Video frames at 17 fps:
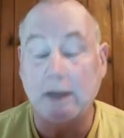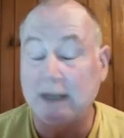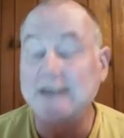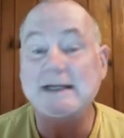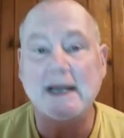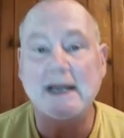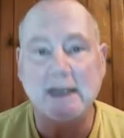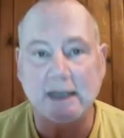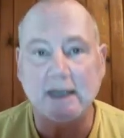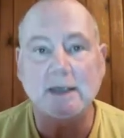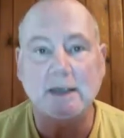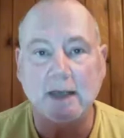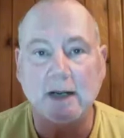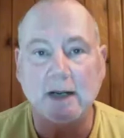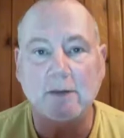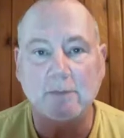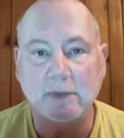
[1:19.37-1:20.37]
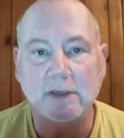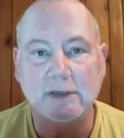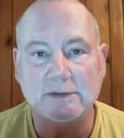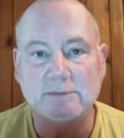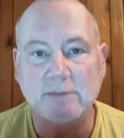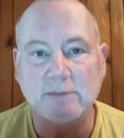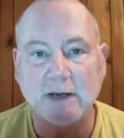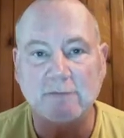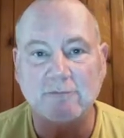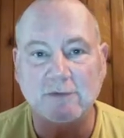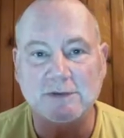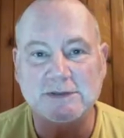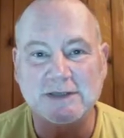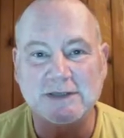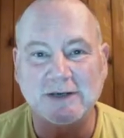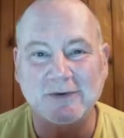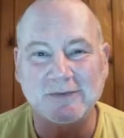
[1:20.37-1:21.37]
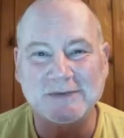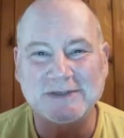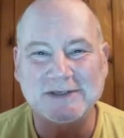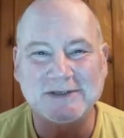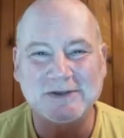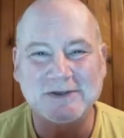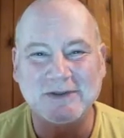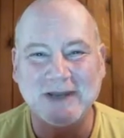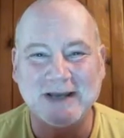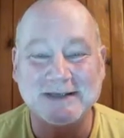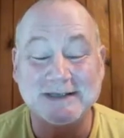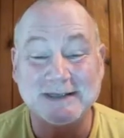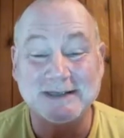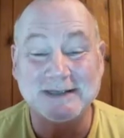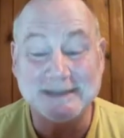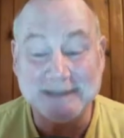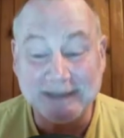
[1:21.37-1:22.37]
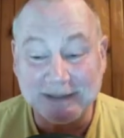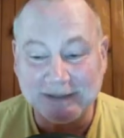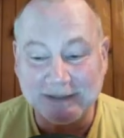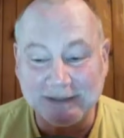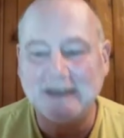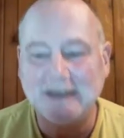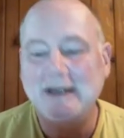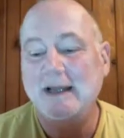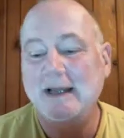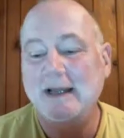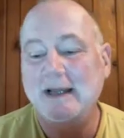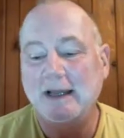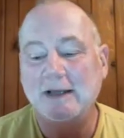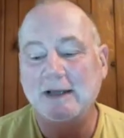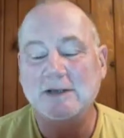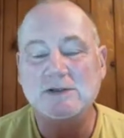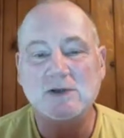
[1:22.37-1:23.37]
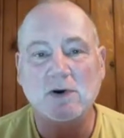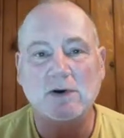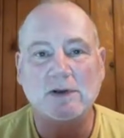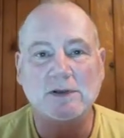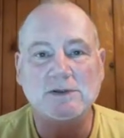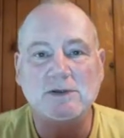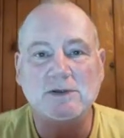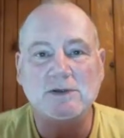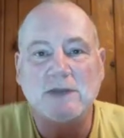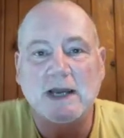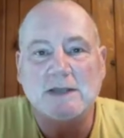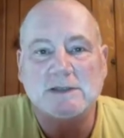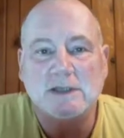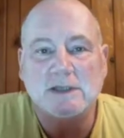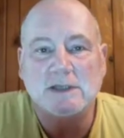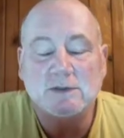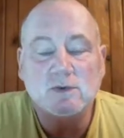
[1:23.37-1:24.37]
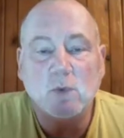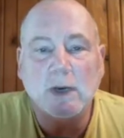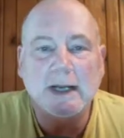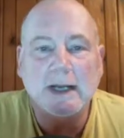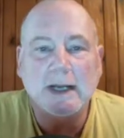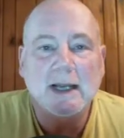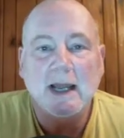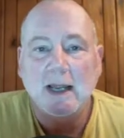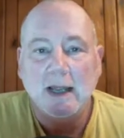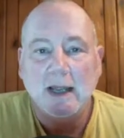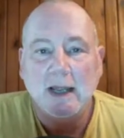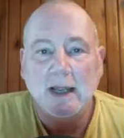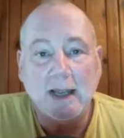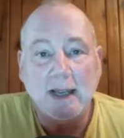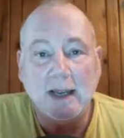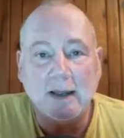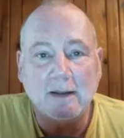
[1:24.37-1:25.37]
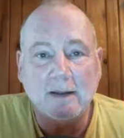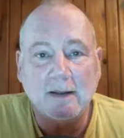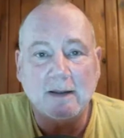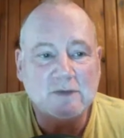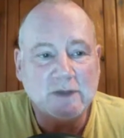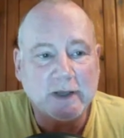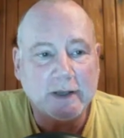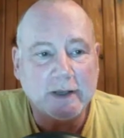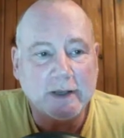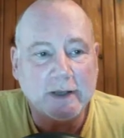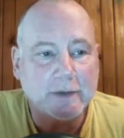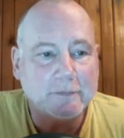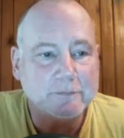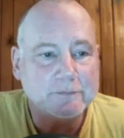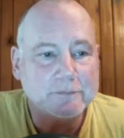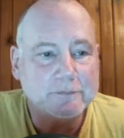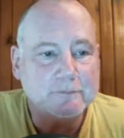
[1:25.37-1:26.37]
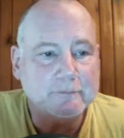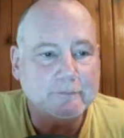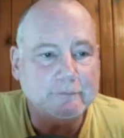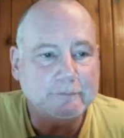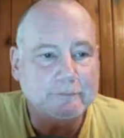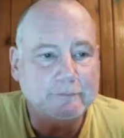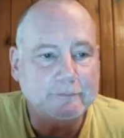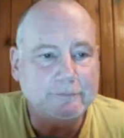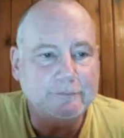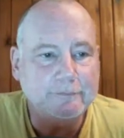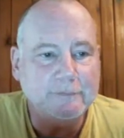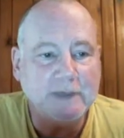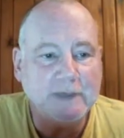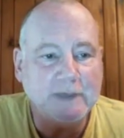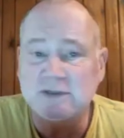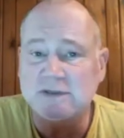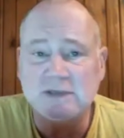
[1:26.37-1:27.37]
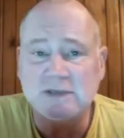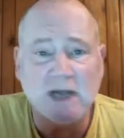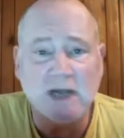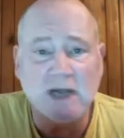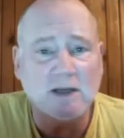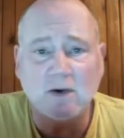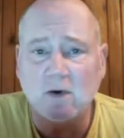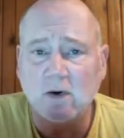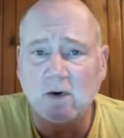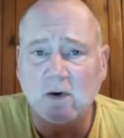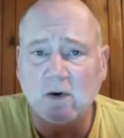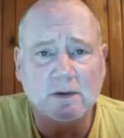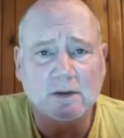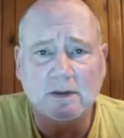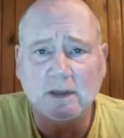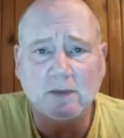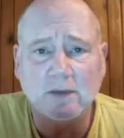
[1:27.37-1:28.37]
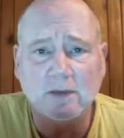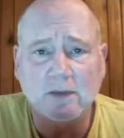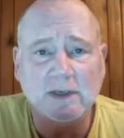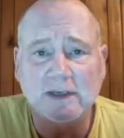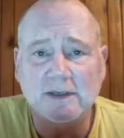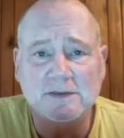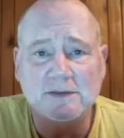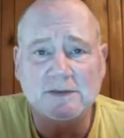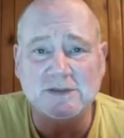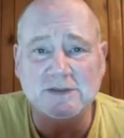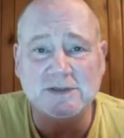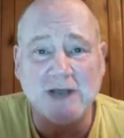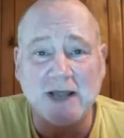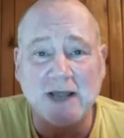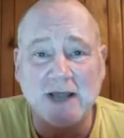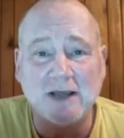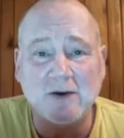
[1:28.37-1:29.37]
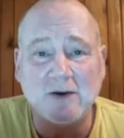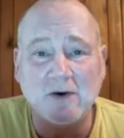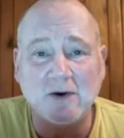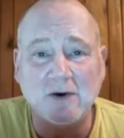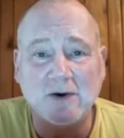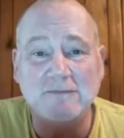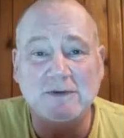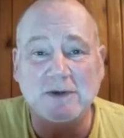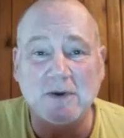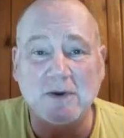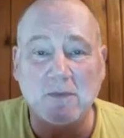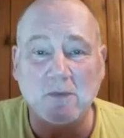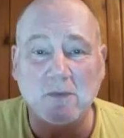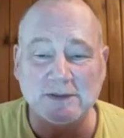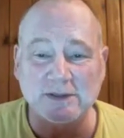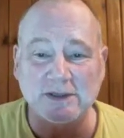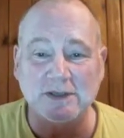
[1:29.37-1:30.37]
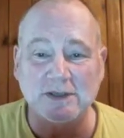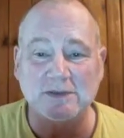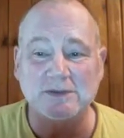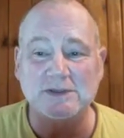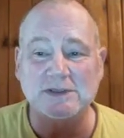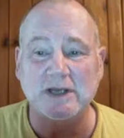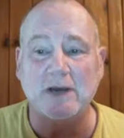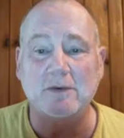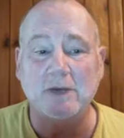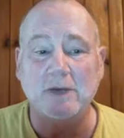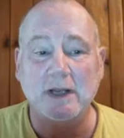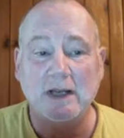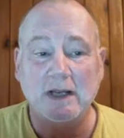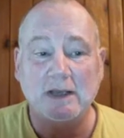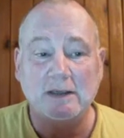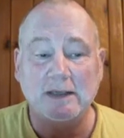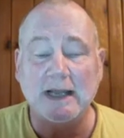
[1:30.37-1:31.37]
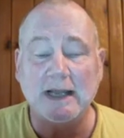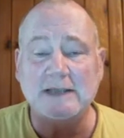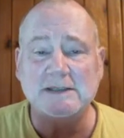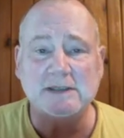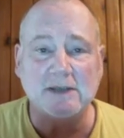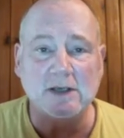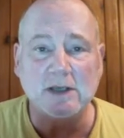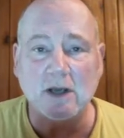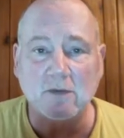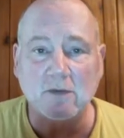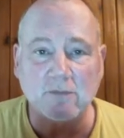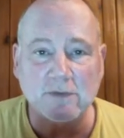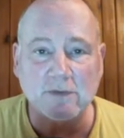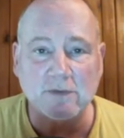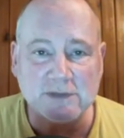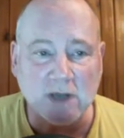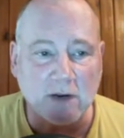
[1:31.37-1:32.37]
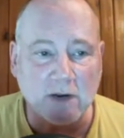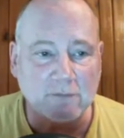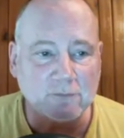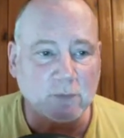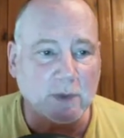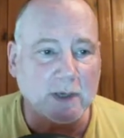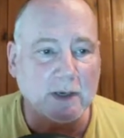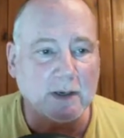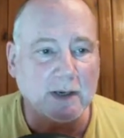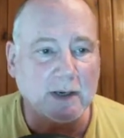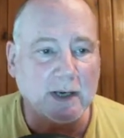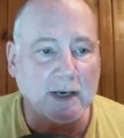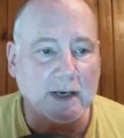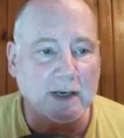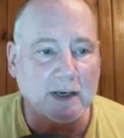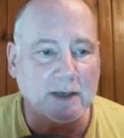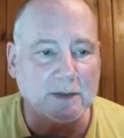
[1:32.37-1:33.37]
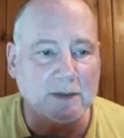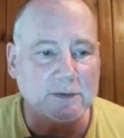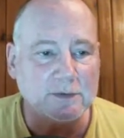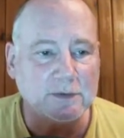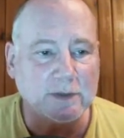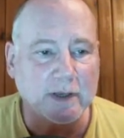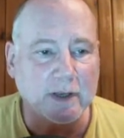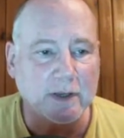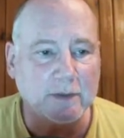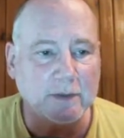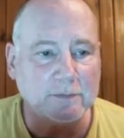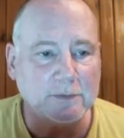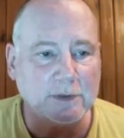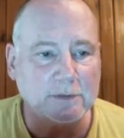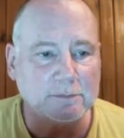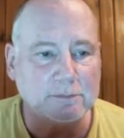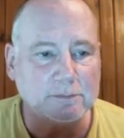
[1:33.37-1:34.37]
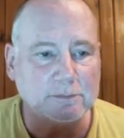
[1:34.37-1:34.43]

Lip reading: a decade now, because my first sale was in 2010 and it's currently 2020, and it's just not that hard. It really is just not that hard if you know what to do. So let's look over the software and